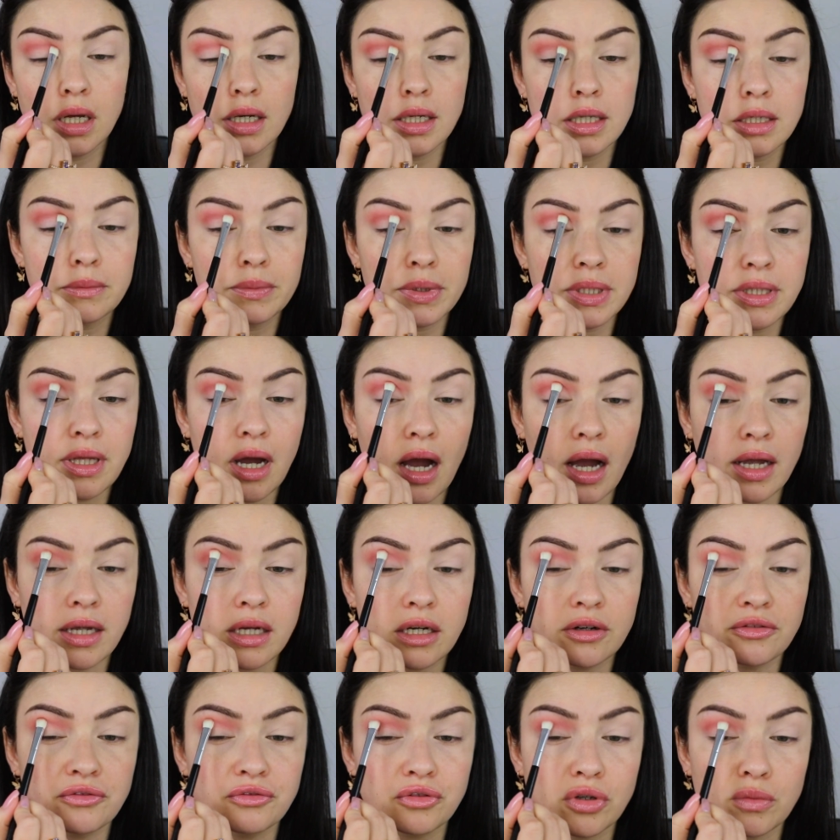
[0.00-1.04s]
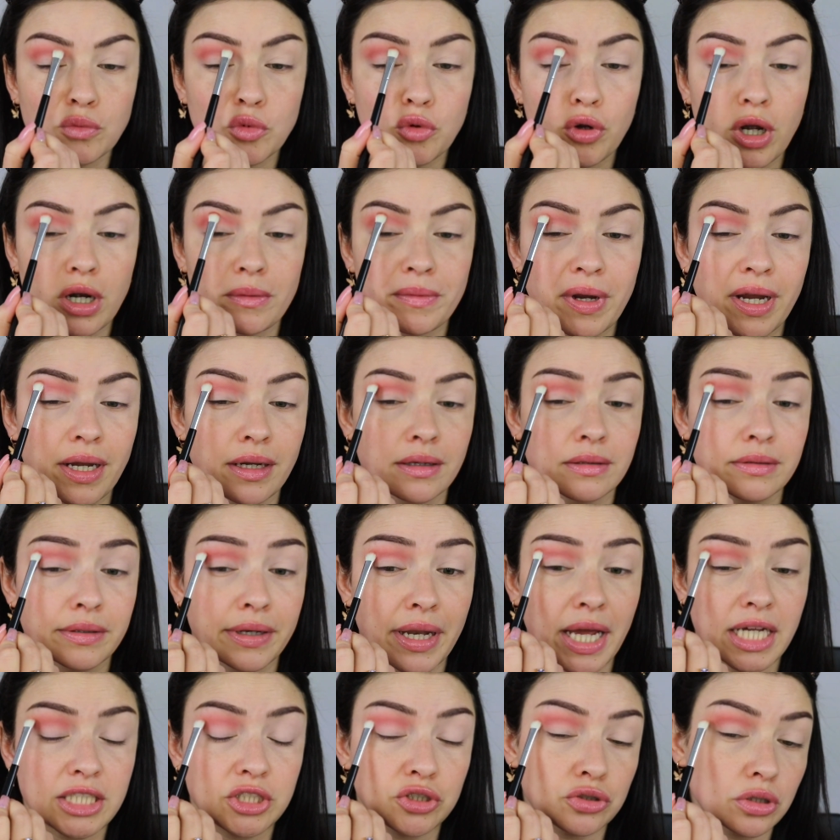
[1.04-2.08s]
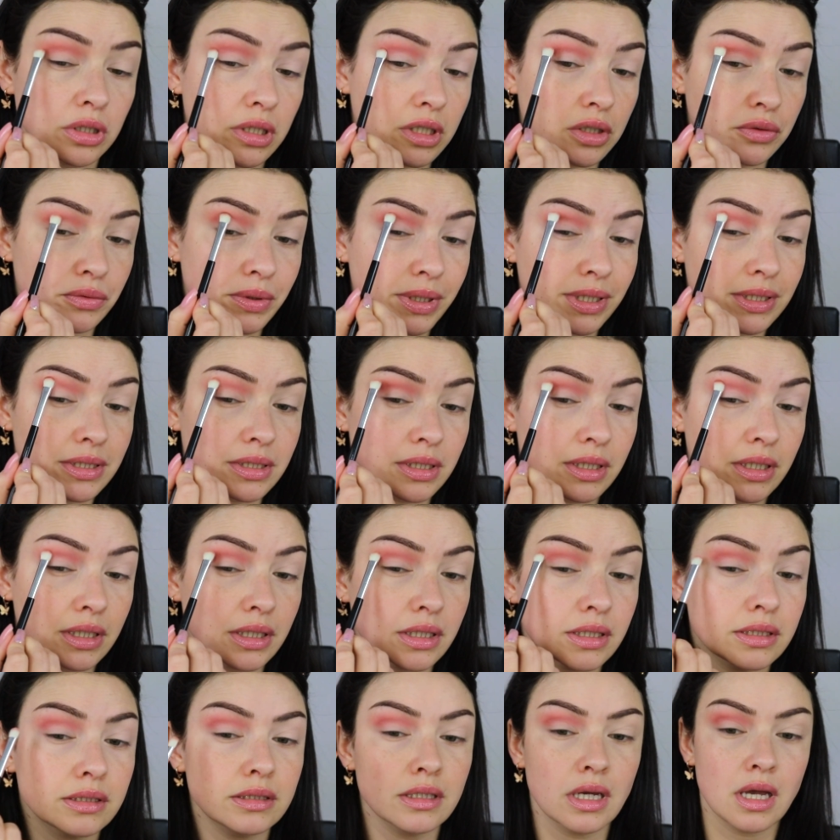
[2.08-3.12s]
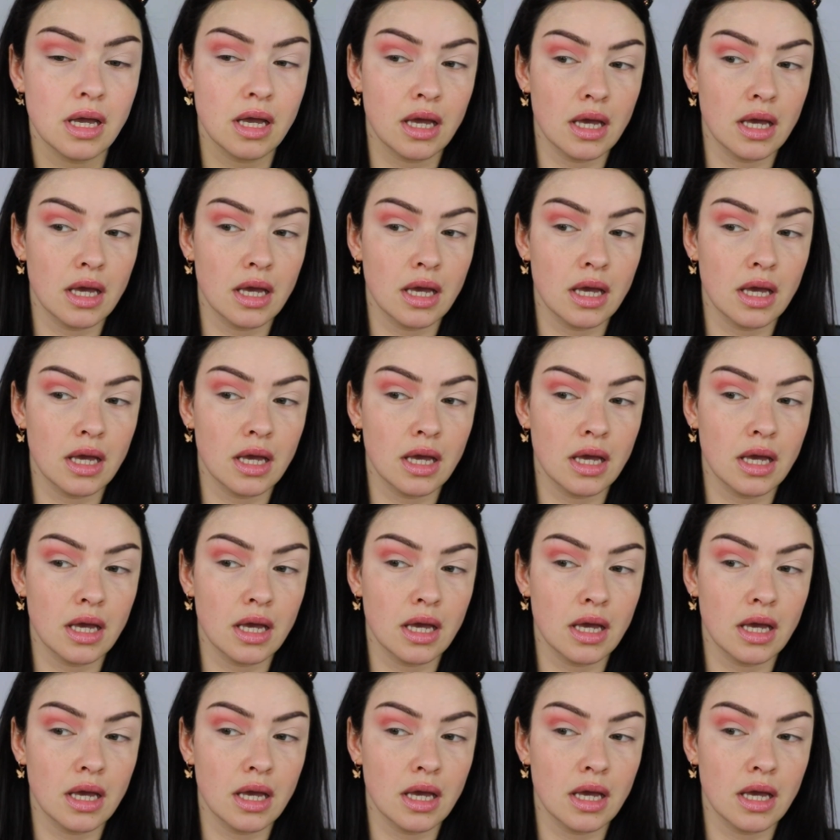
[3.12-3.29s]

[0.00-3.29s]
a little bit higher from where my natural crease is,